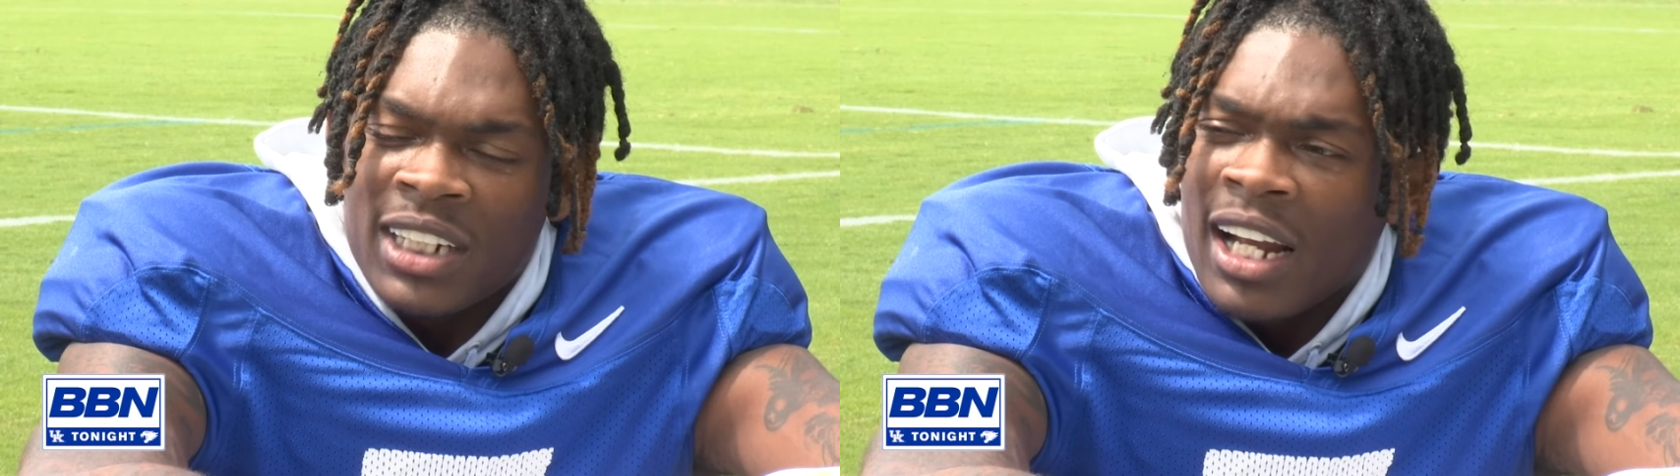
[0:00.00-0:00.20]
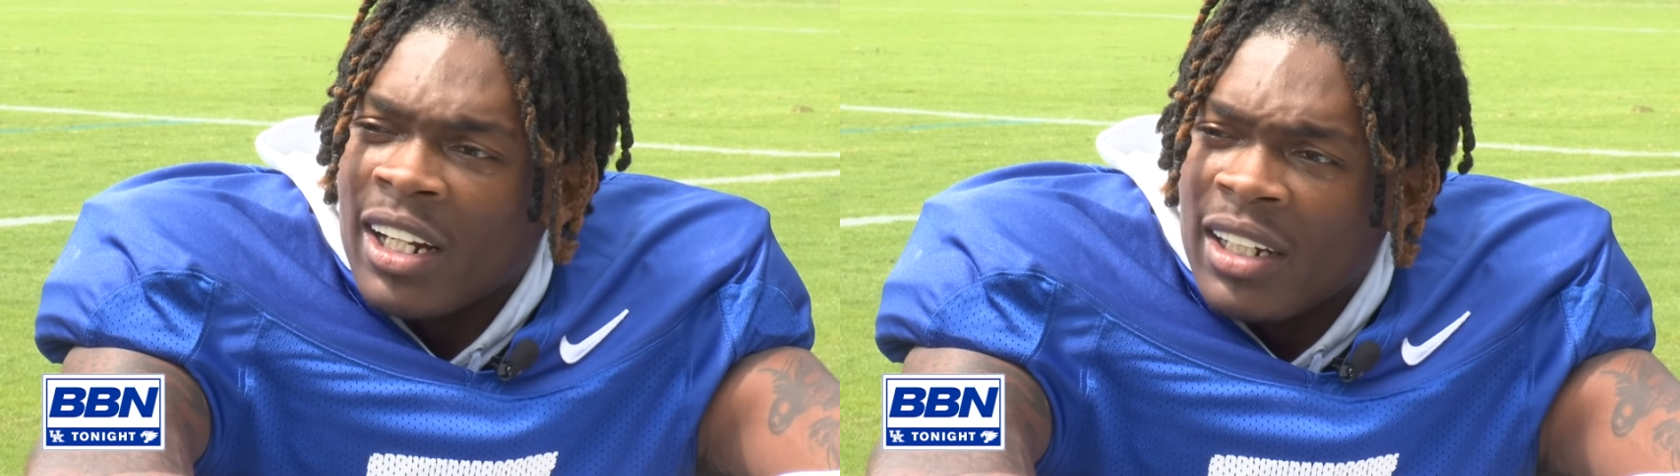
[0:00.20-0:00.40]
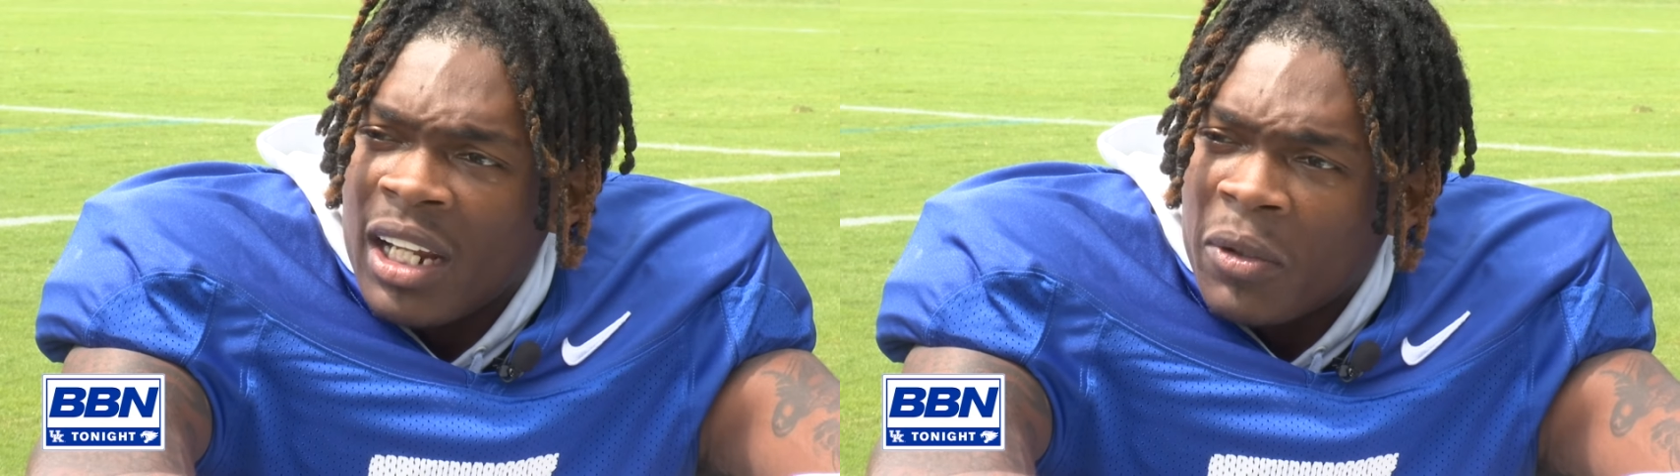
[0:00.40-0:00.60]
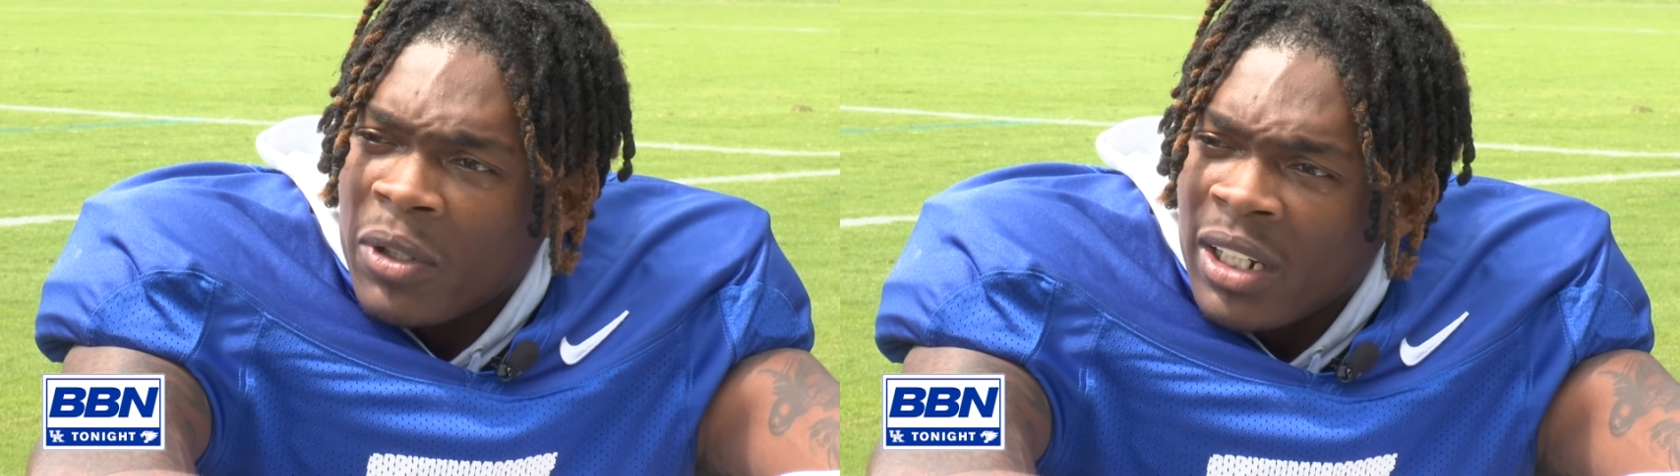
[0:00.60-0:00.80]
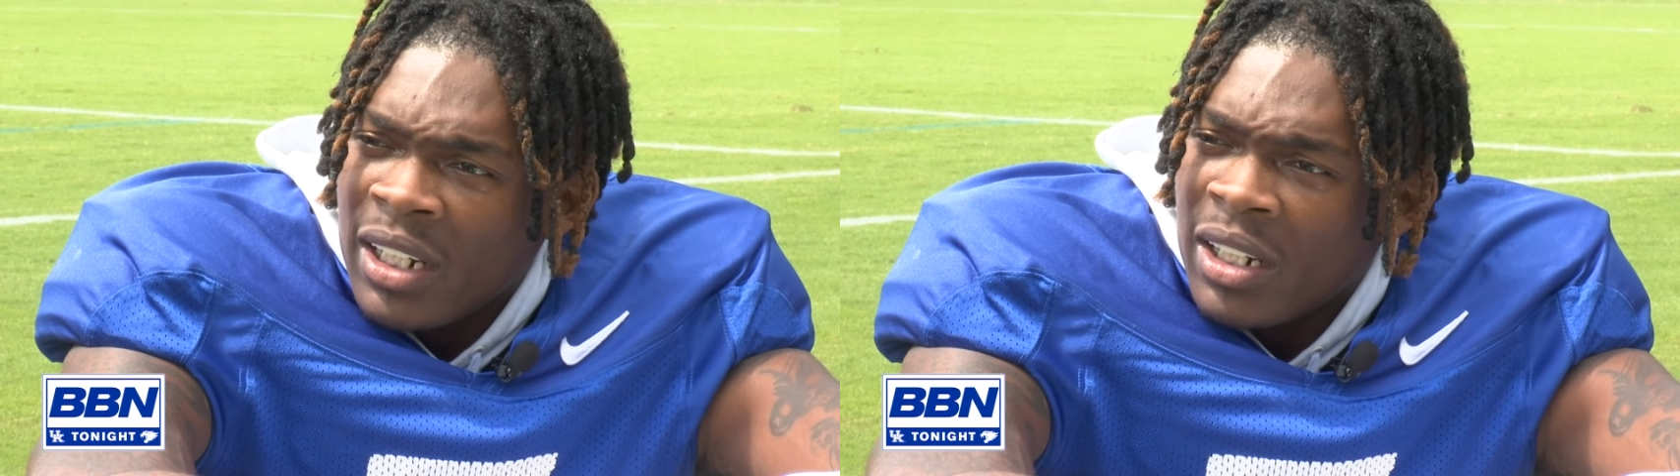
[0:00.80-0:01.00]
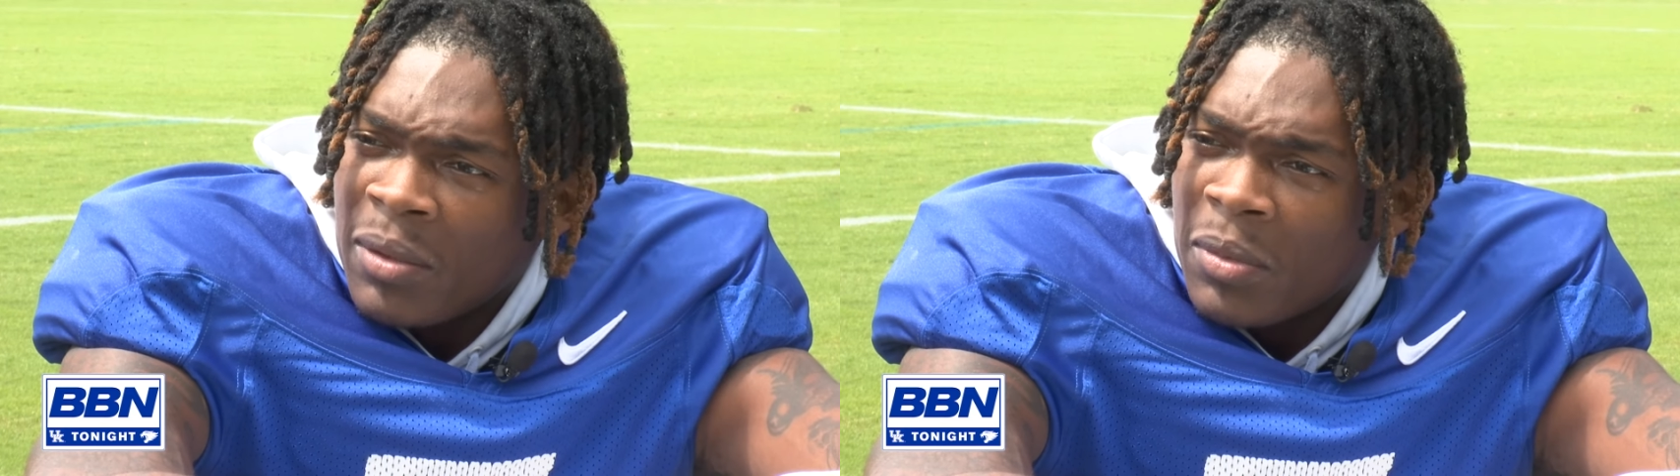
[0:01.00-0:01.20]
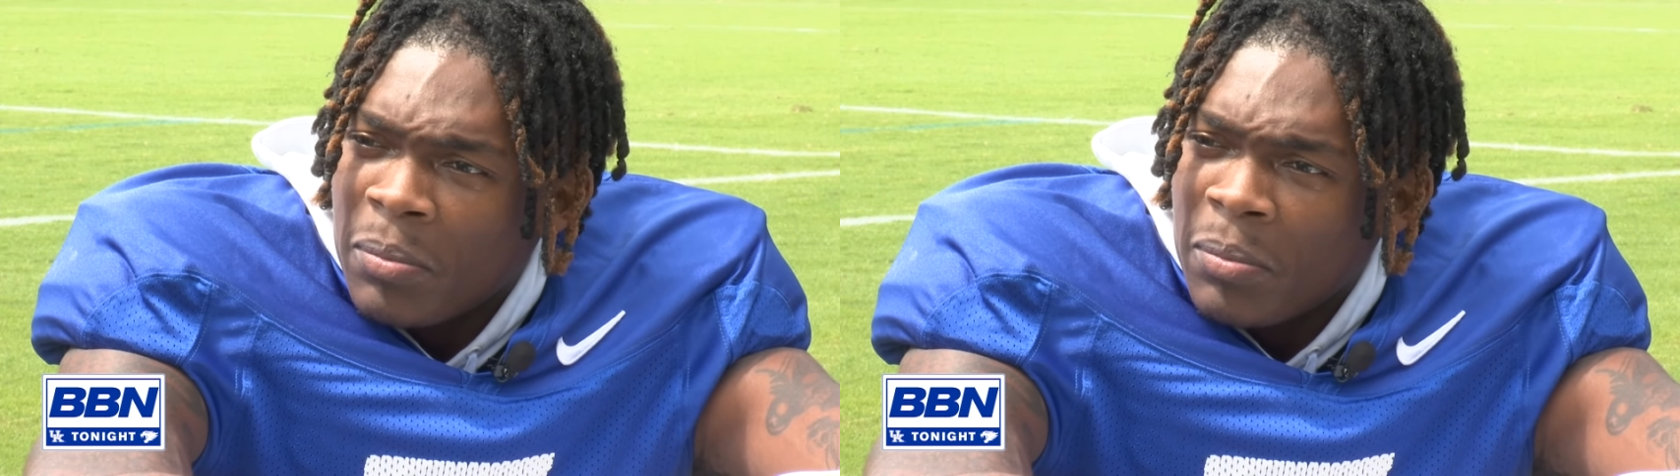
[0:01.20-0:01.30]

got here day one and um,